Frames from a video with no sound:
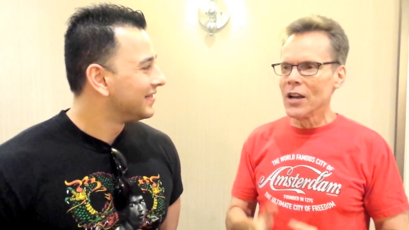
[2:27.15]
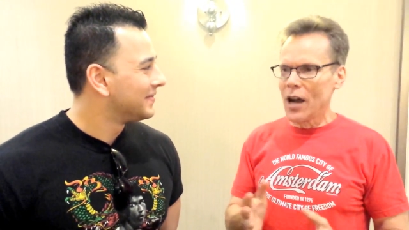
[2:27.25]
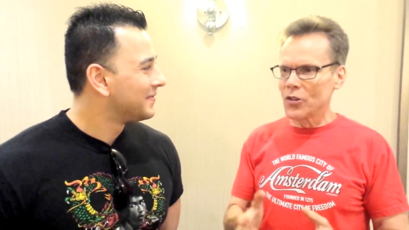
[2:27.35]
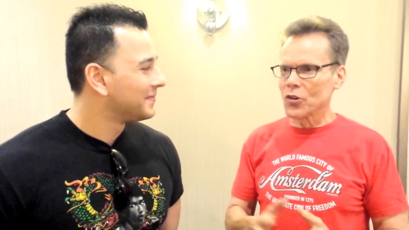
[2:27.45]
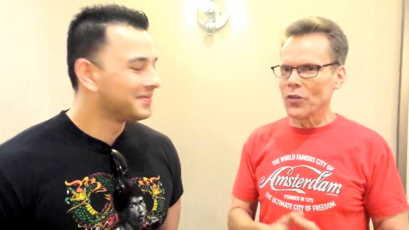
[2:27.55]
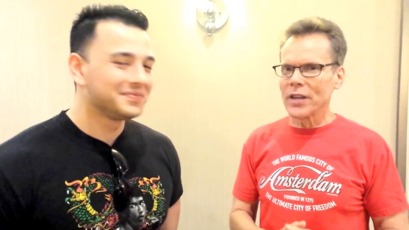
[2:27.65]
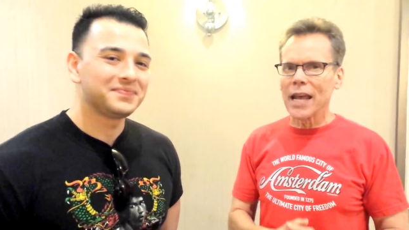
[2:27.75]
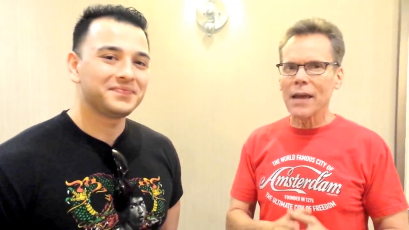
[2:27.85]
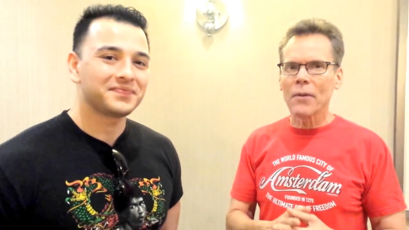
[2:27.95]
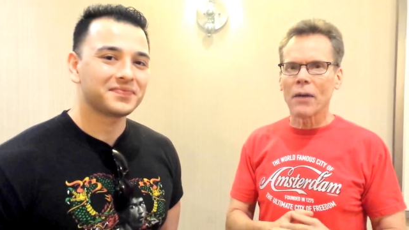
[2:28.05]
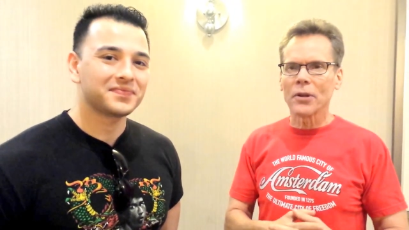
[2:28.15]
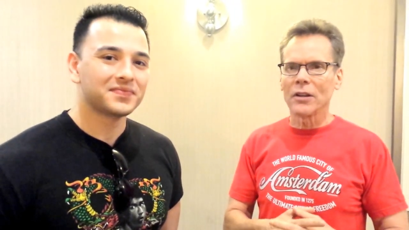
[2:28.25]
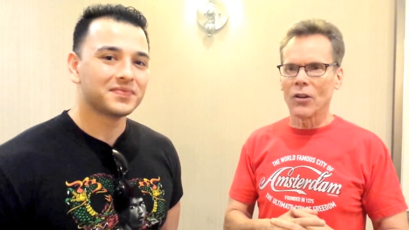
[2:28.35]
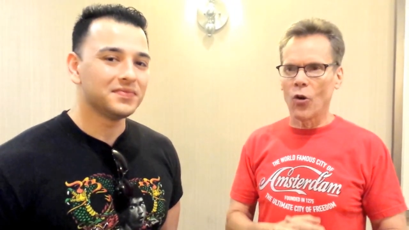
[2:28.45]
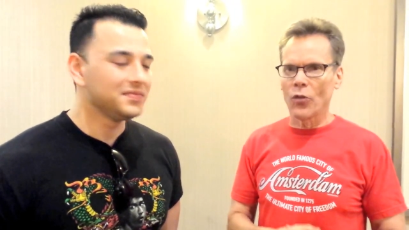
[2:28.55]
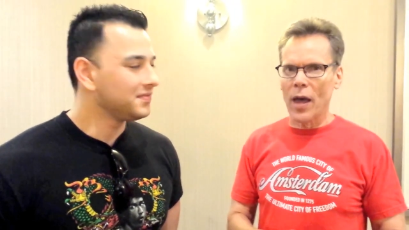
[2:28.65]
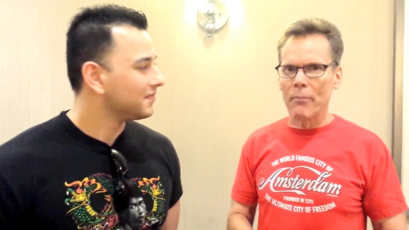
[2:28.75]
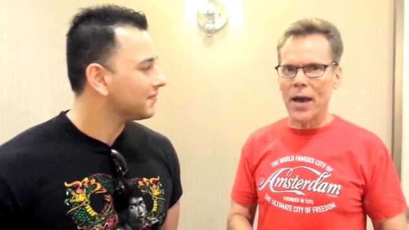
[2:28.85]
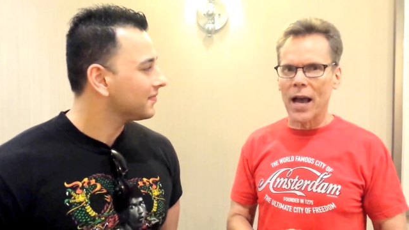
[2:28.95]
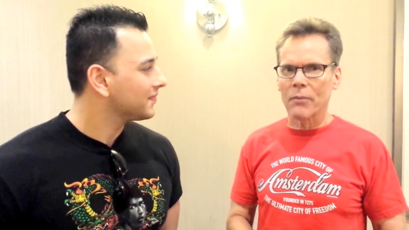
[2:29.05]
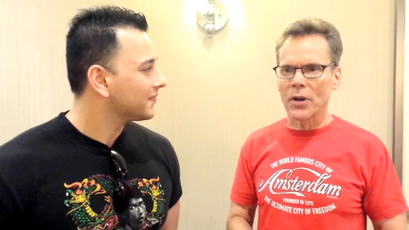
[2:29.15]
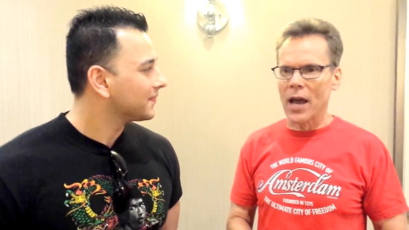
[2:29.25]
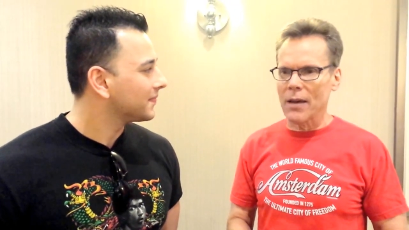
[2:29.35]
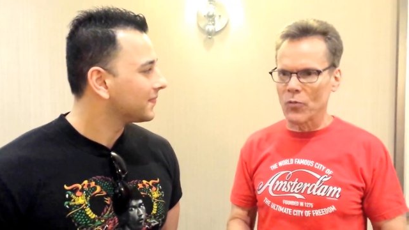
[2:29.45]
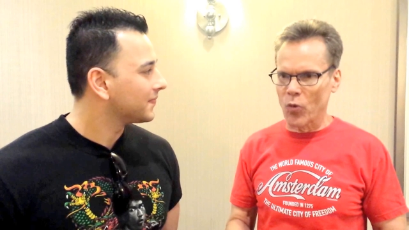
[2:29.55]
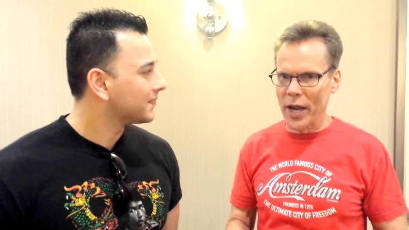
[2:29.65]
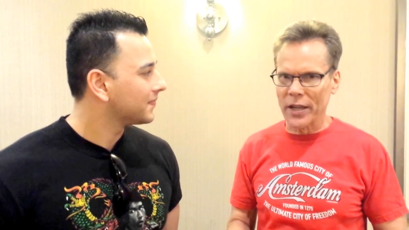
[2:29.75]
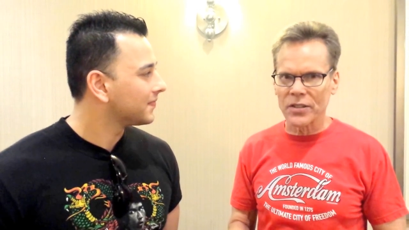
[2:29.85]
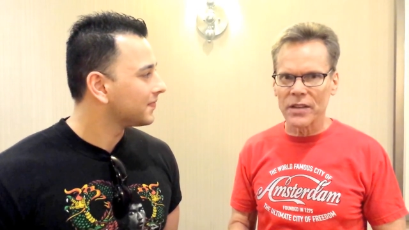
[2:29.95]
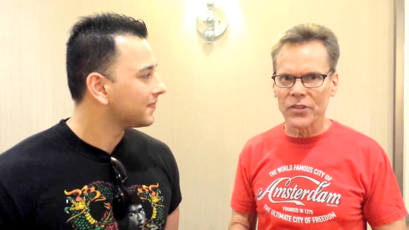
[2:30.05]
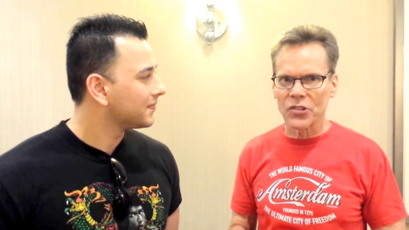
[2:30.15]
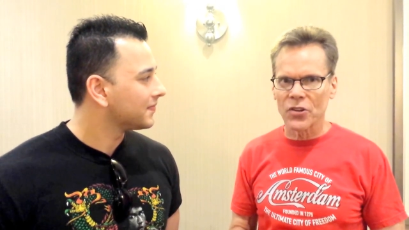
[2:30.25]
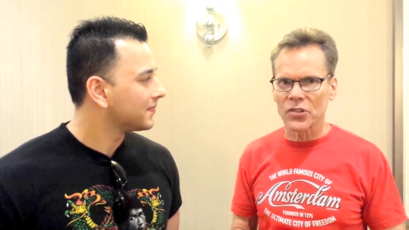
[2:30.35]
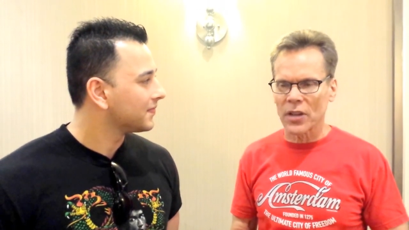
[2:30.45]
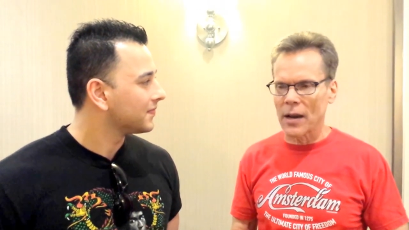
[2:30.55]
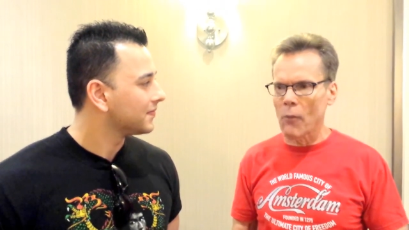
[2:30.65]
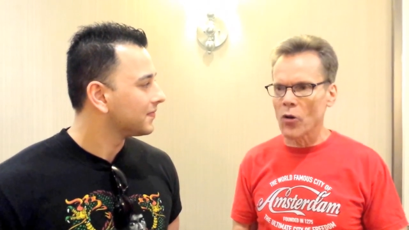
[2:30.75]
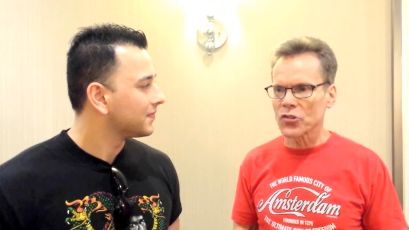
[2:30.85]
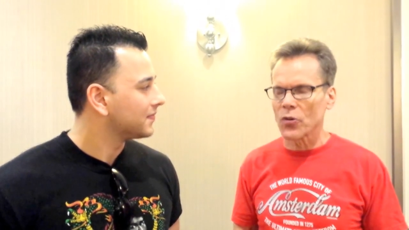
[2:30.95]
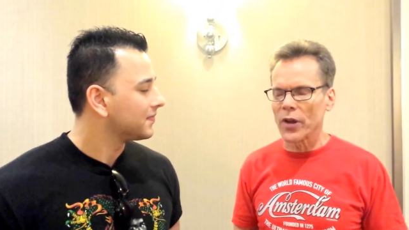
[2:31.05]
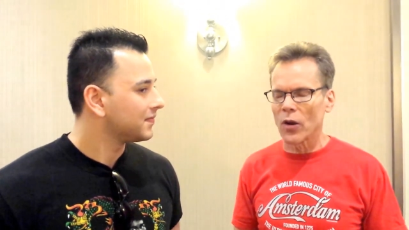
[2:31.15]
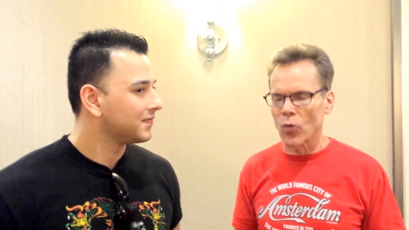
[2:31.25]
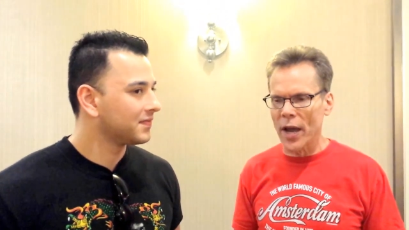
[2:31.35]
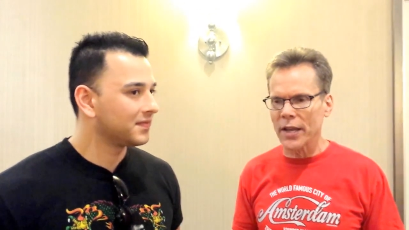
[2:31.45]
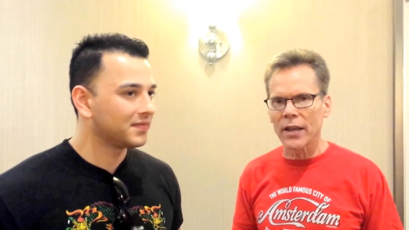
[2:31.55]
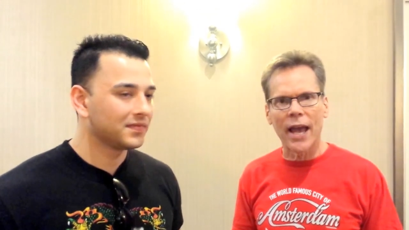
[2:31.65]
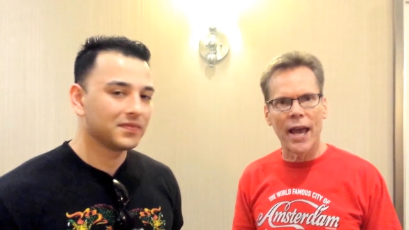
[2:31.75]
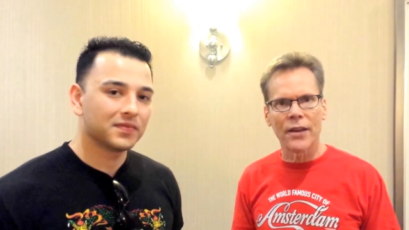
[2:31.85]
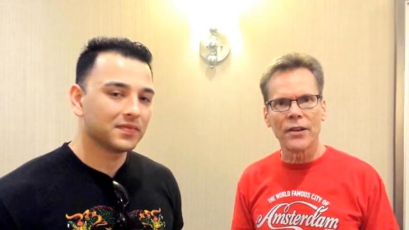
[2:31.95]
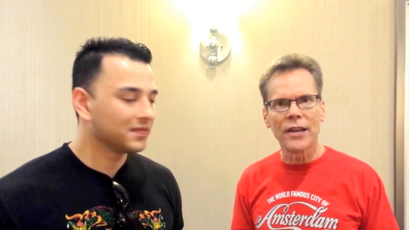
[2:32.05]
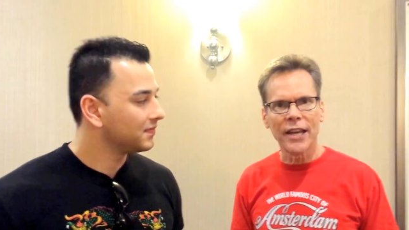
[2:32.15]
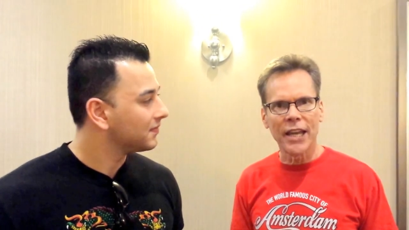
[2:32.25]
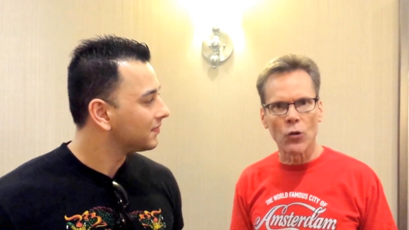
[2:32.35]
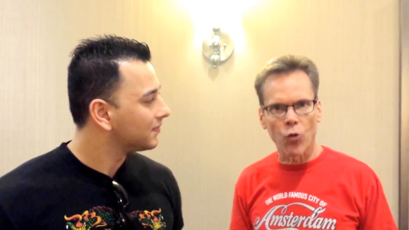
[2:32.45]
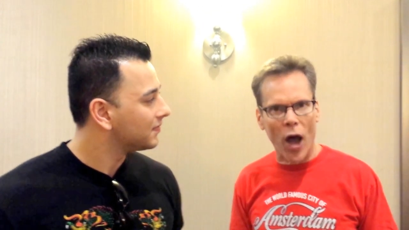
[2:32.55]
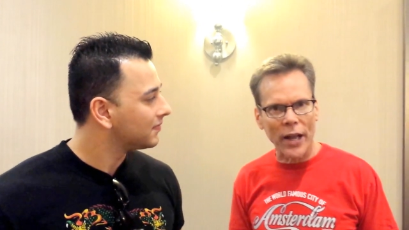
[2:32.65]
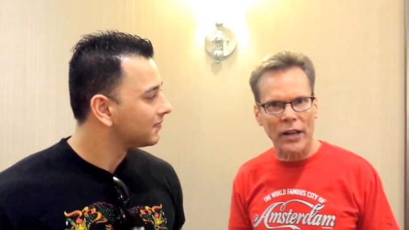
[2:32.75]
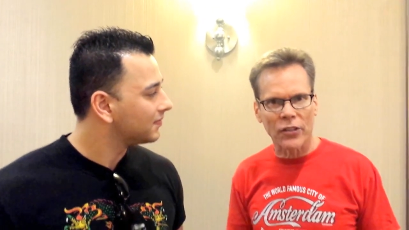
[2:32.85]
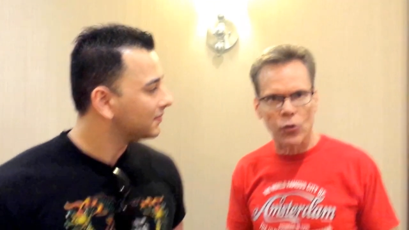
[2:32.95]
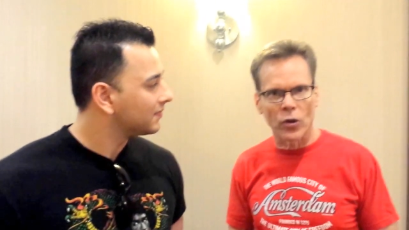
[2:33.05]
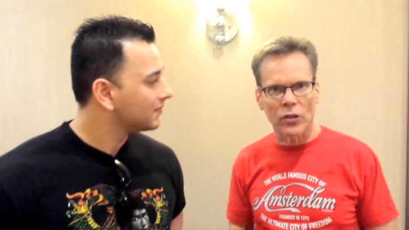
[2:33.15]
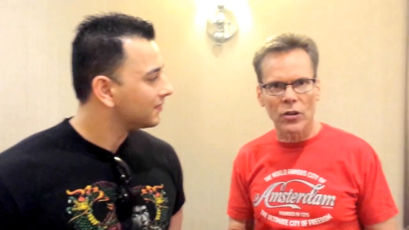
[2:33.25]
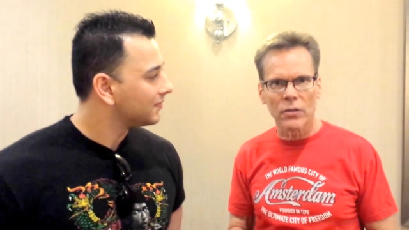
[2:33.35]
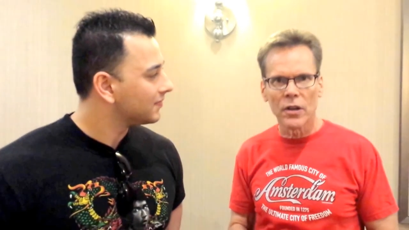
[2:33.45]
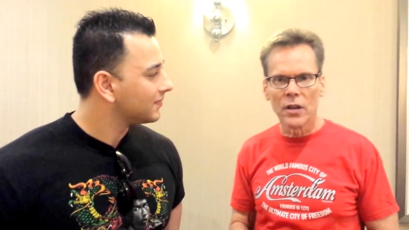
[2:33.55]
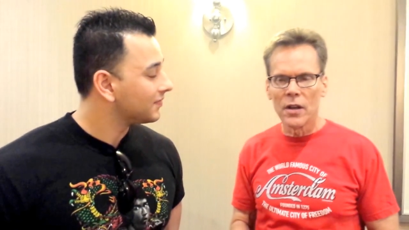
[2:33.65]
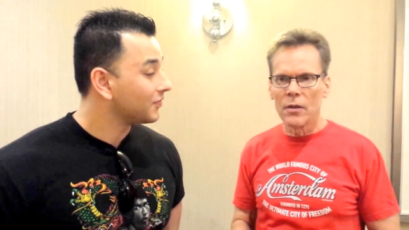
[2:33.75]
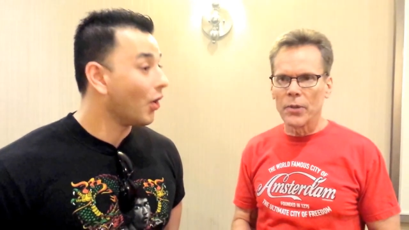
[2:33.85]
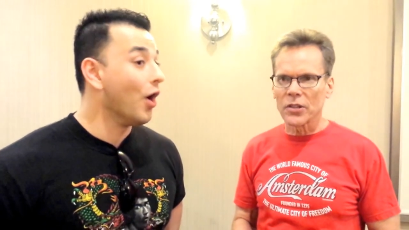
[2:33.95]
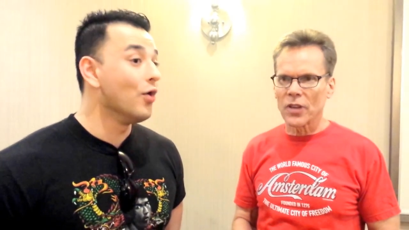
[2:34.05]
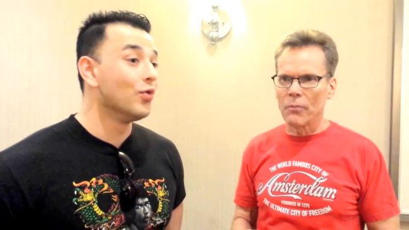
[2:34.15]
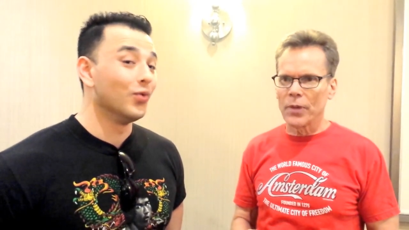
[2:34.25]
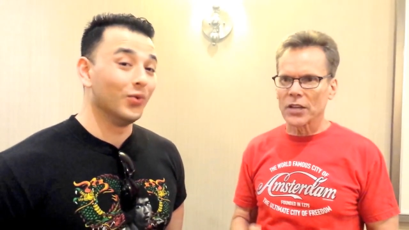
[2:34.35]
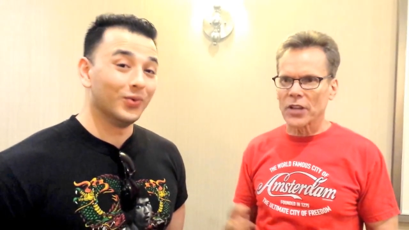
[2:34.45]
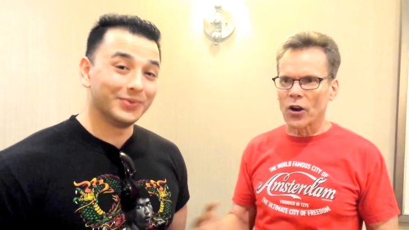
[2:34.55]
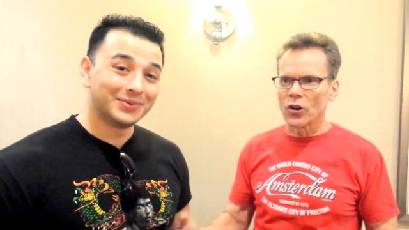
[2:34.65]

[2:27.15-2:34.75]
Speaker 1: Uh, so the name, I'm gonna hold that back, but I am writing a T V series, and I'm also writing an erotic thriller. Because, oh! Because I